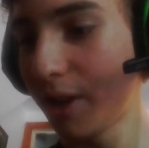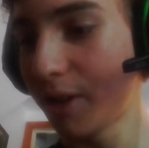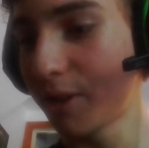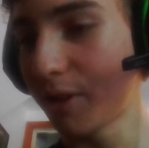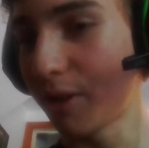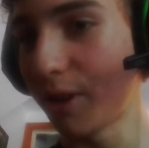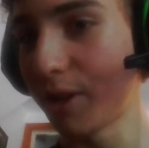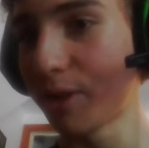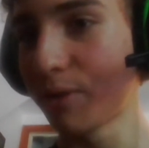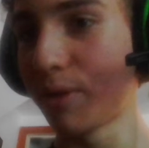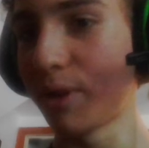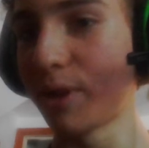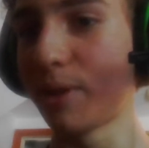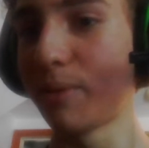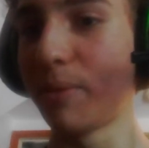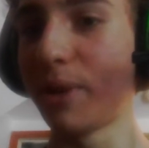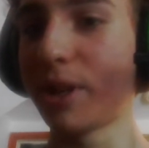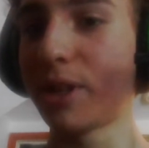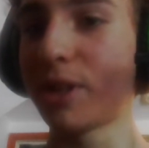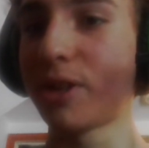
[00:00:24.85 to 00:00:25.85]
So I just wanted
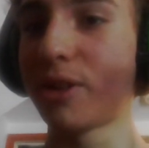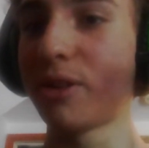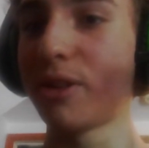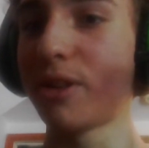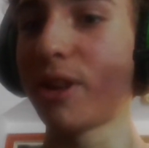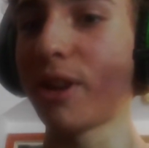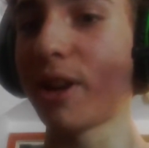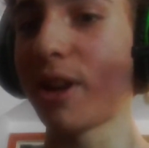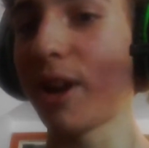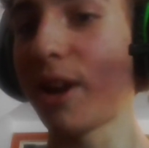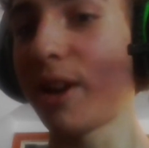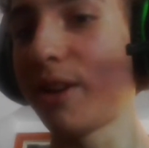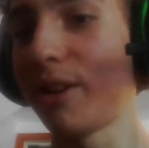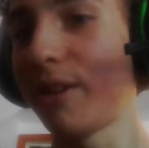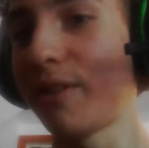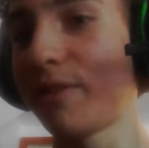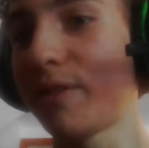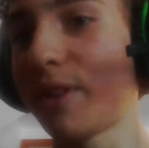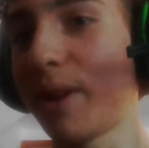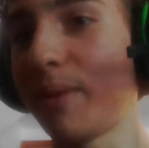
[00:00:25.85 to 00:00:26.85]
to make sure that I had
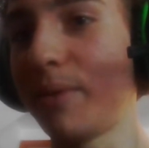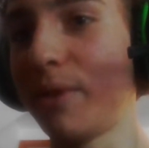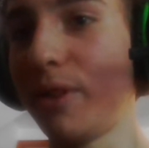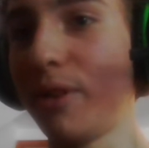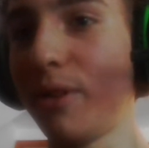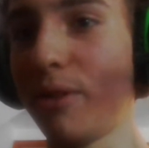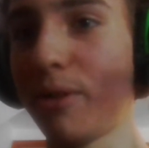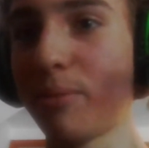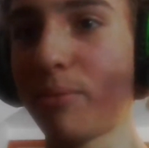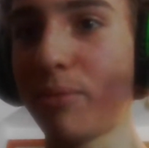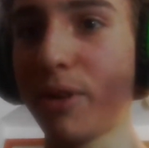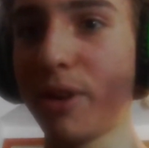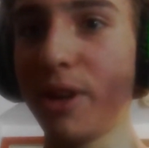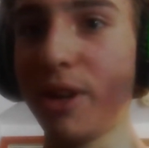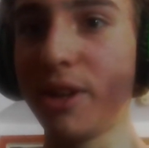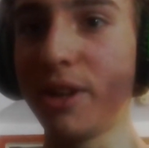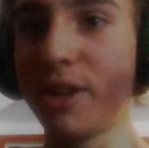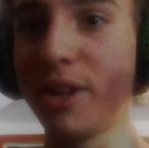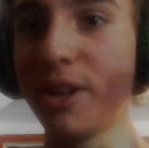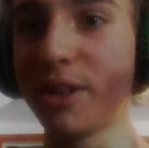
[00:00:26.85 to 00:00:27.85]
enough time to do a
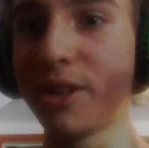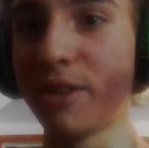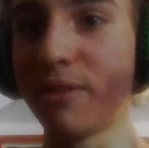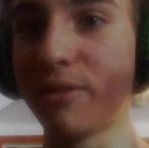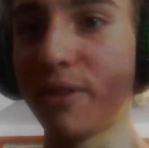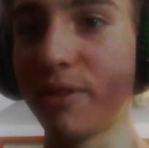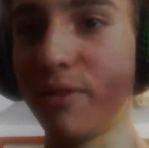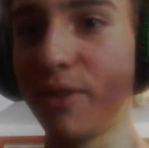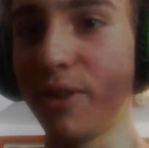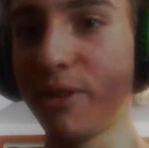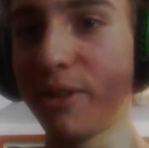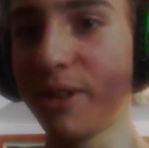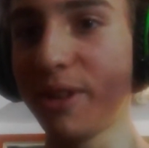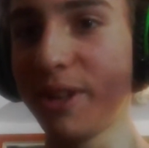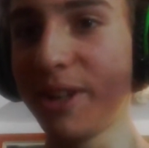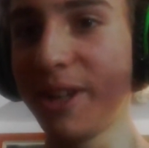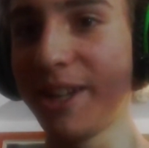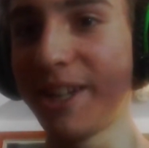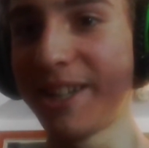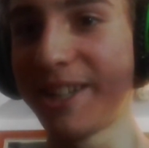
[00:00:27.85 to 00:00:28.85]
pretty decent review at
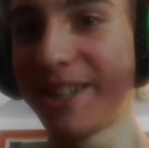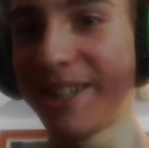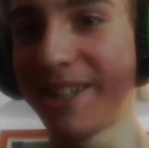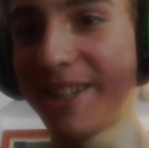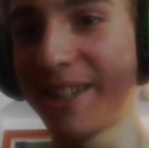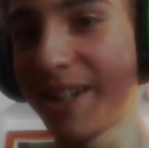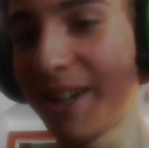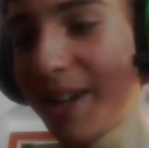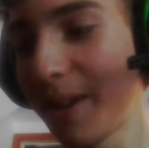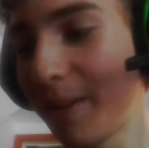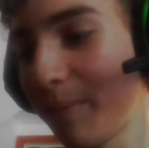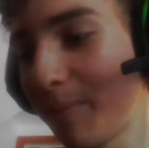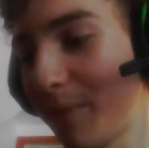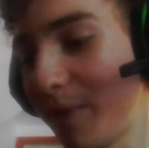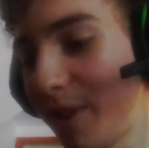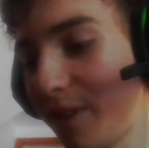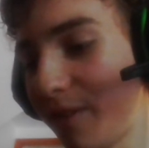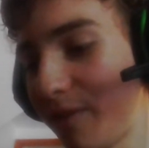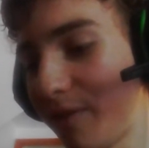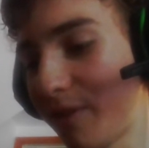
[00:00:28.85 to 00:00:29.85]
least
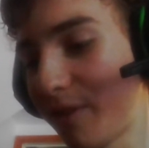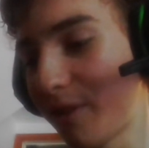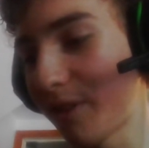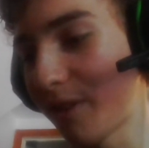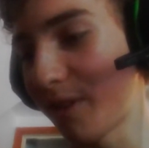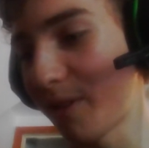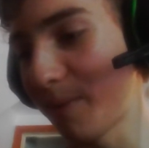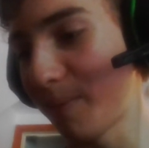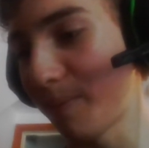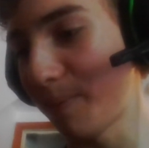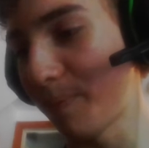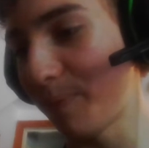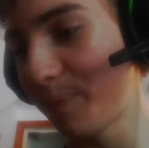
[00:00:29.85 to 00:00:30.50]
before